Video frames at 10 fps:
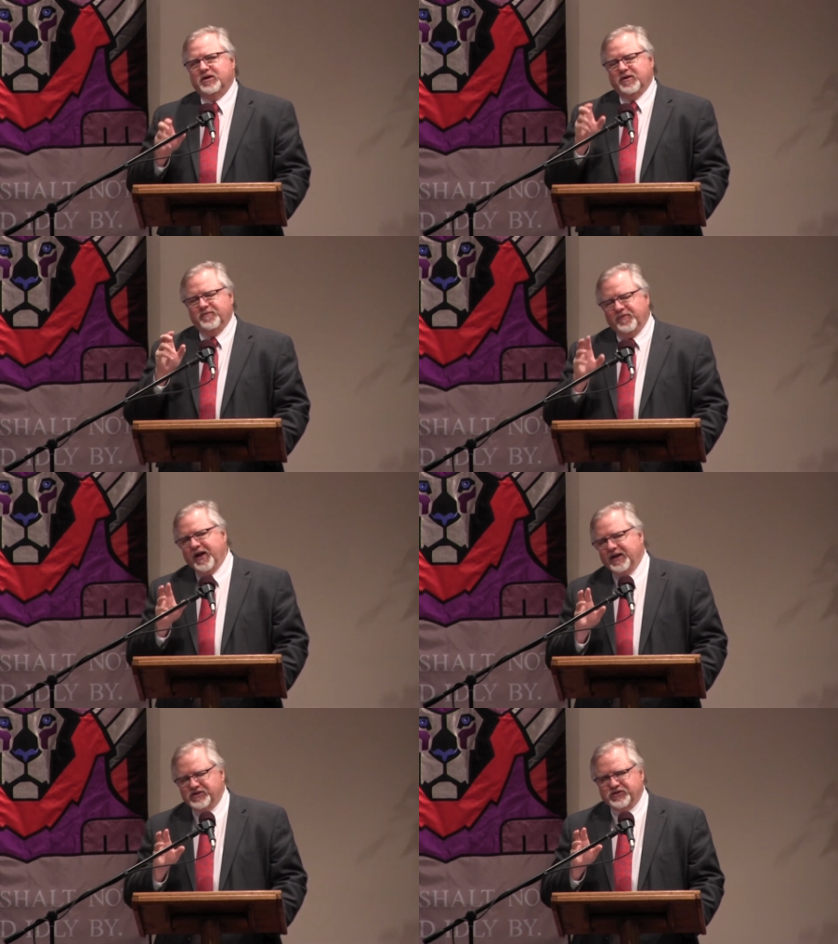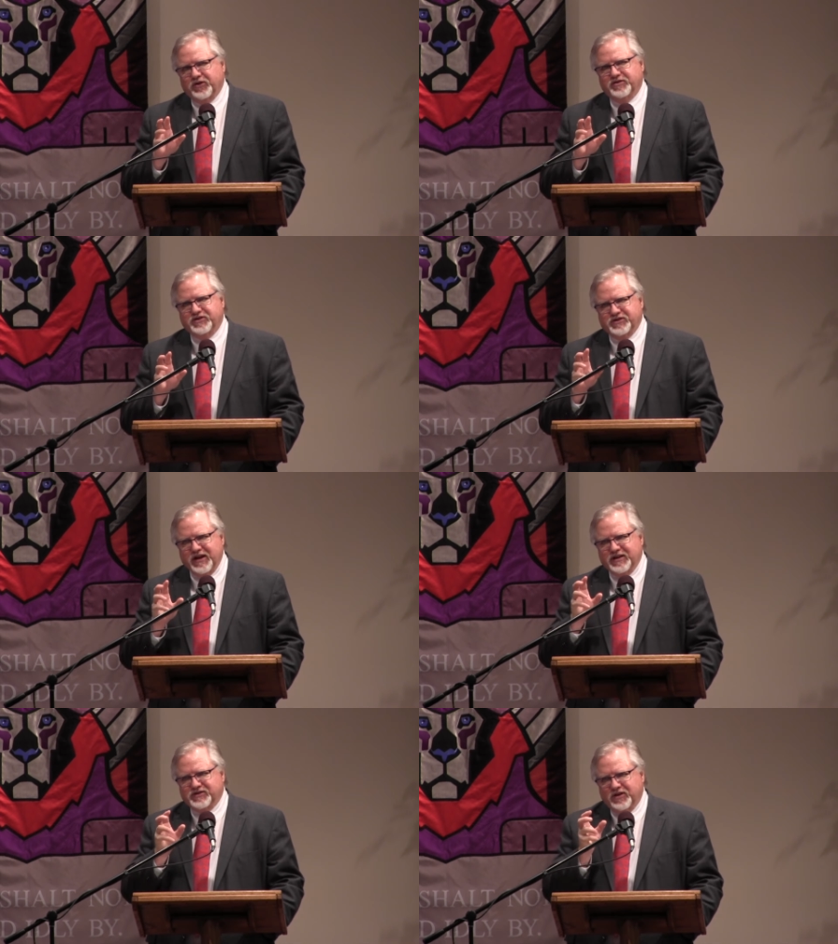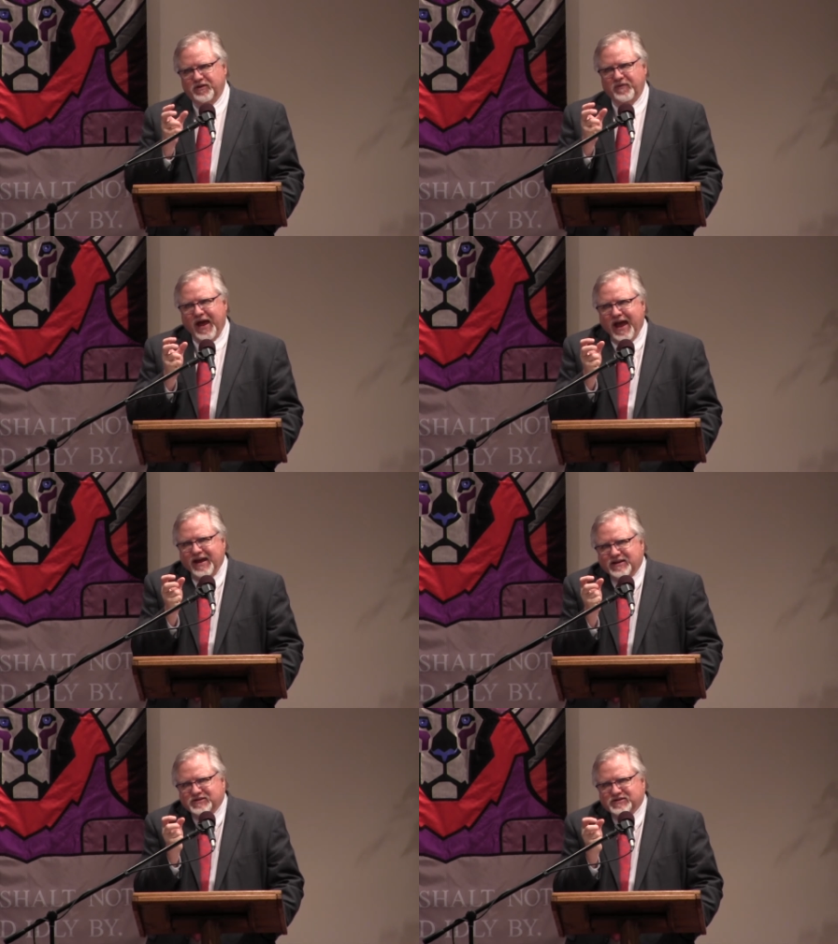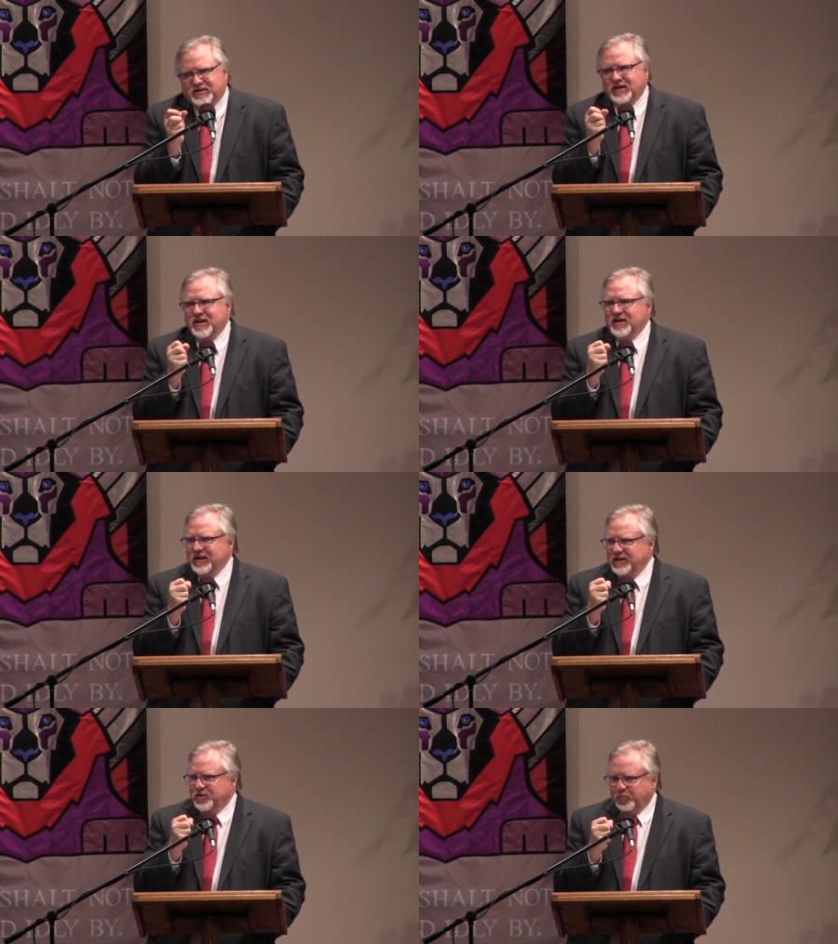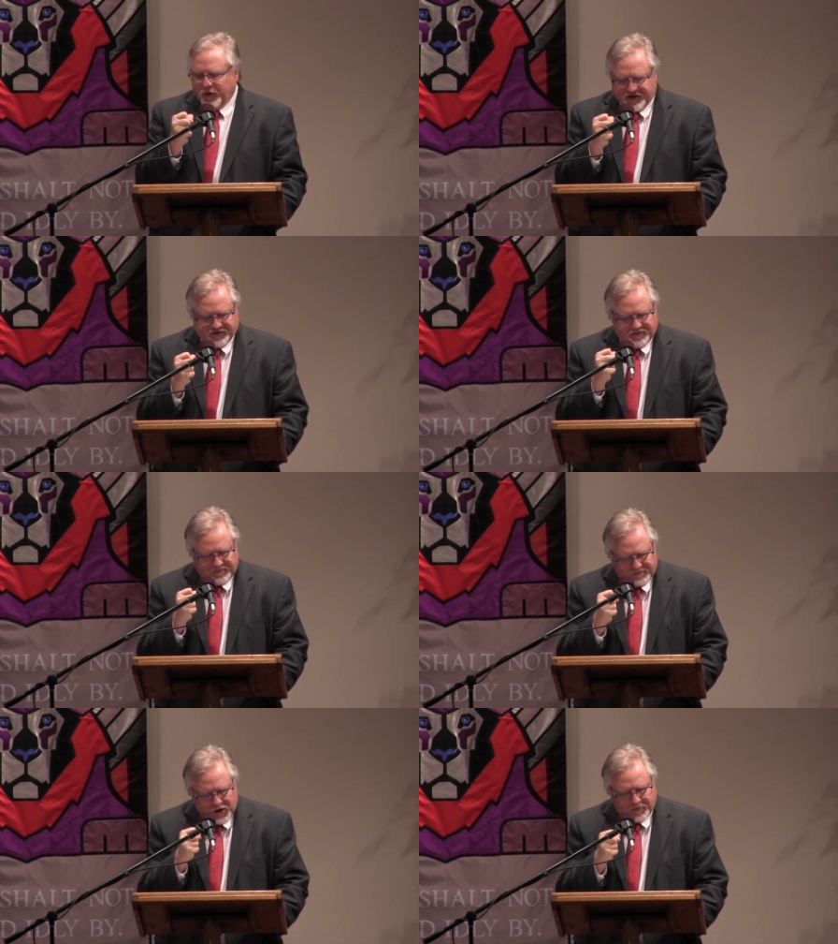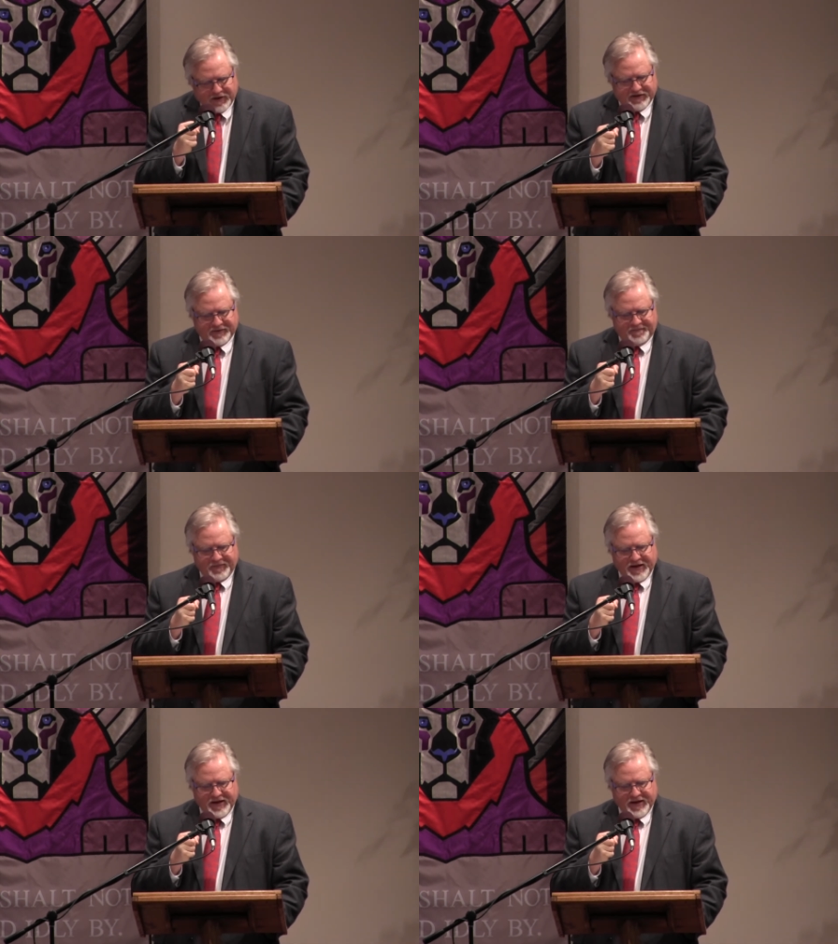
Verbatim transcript: convey a certain sense of angst in the present moment.